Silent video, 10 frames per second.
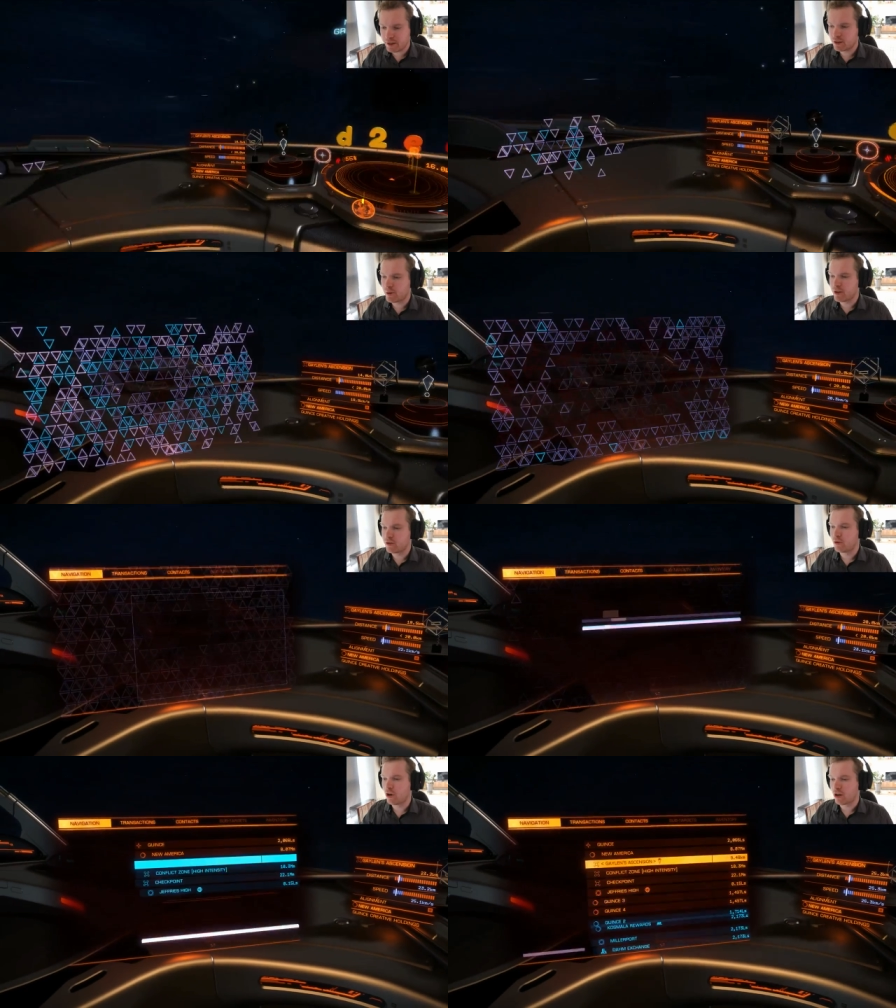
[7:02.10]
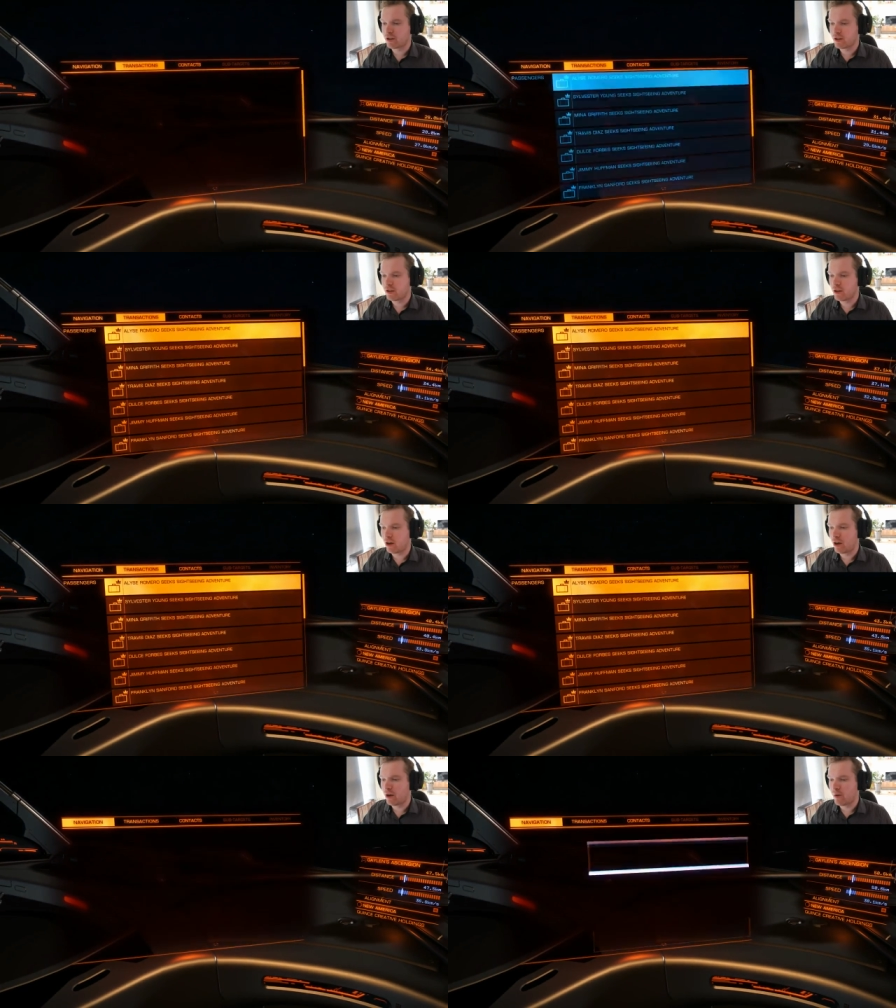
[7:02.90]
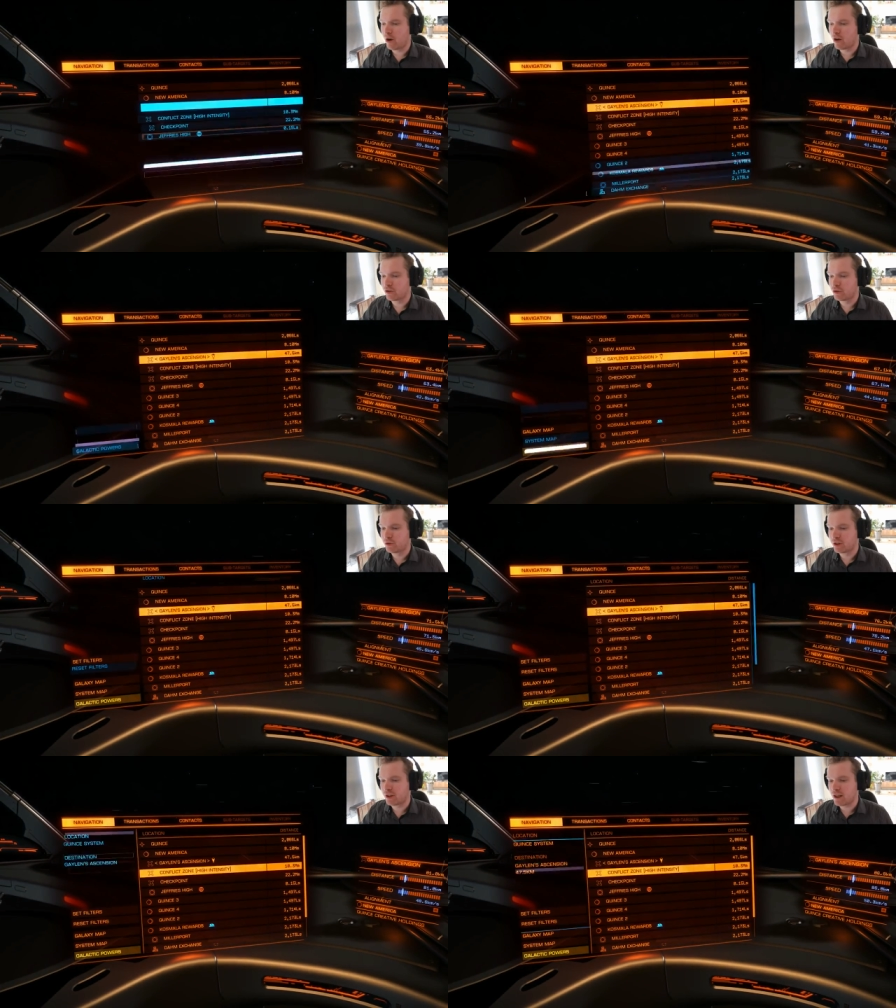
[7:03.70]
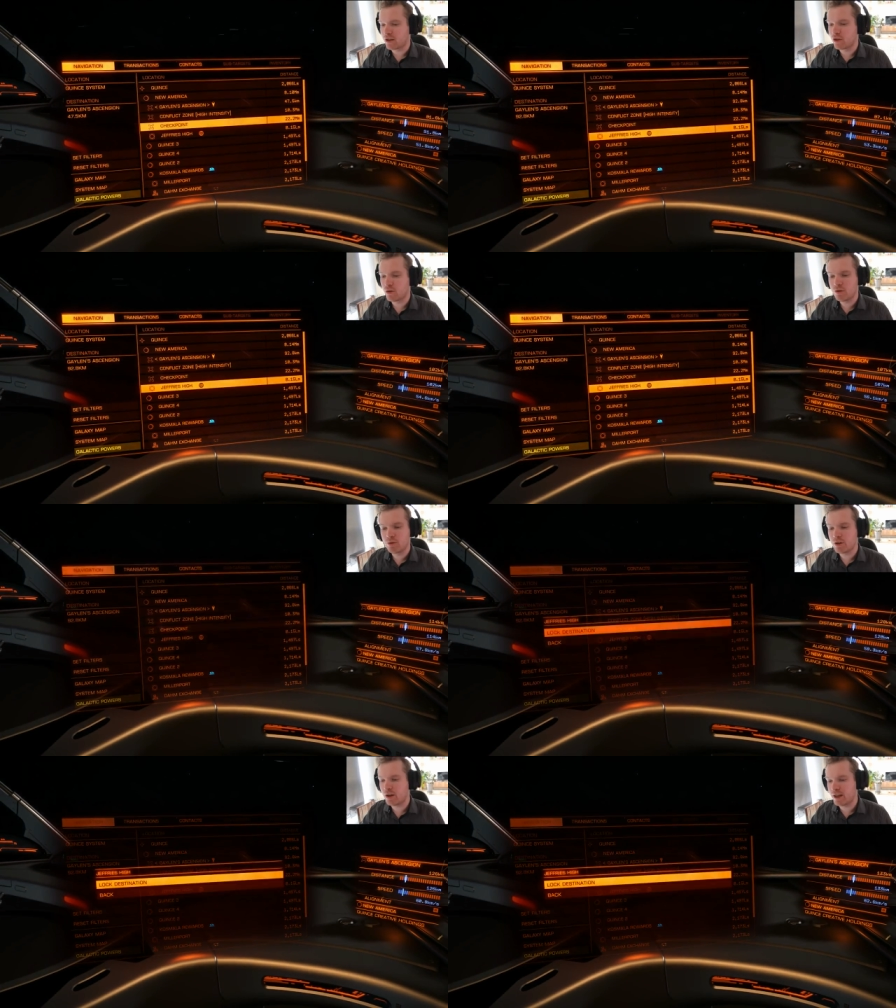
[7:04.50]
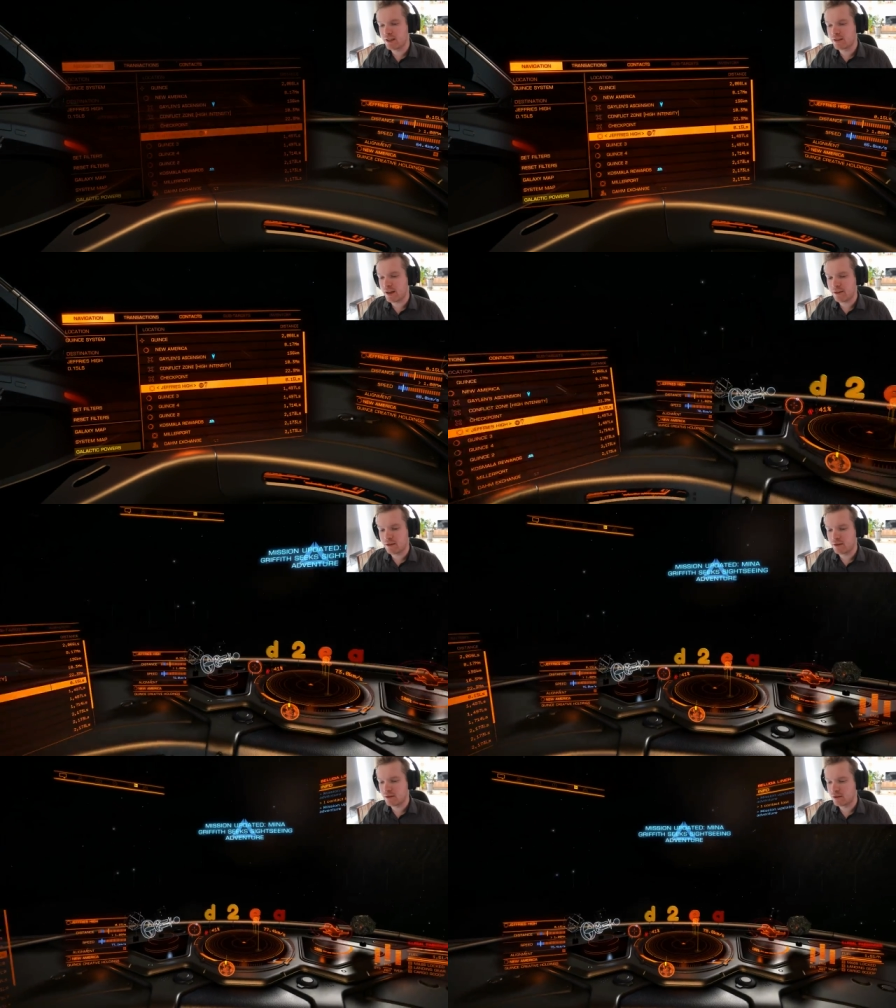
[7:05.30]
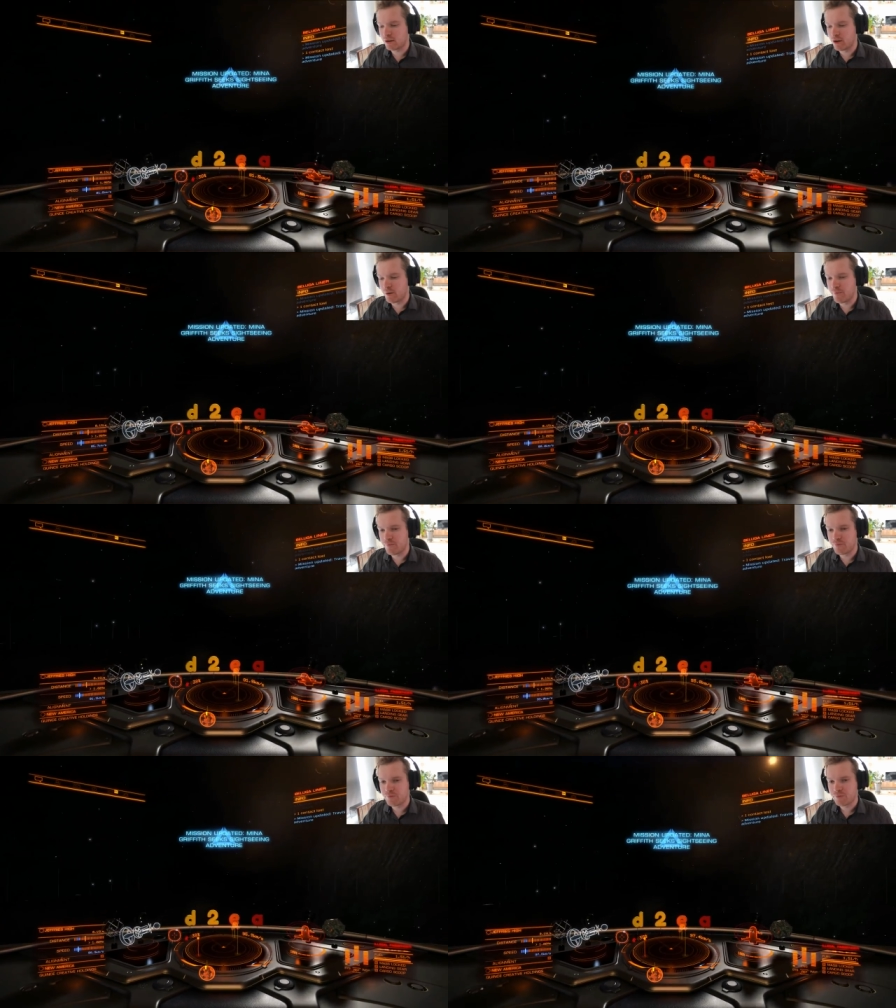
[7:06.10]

is when you lock uh, onto the station. Don't do it inside the... Um,